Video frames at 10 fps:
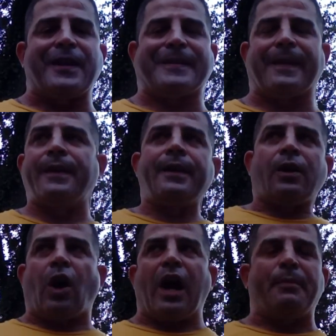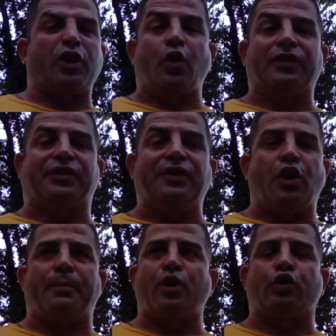They say, oh, I'm going to go, you
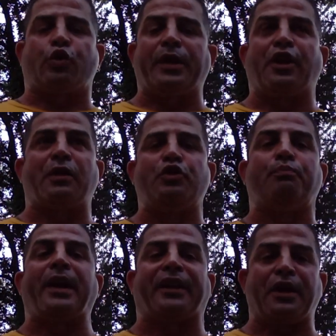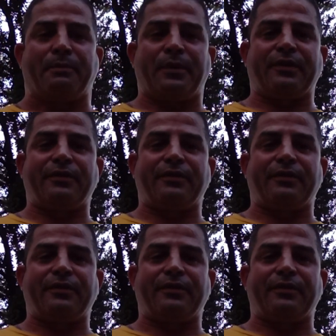know, I'm going to go swing on him, you break it up.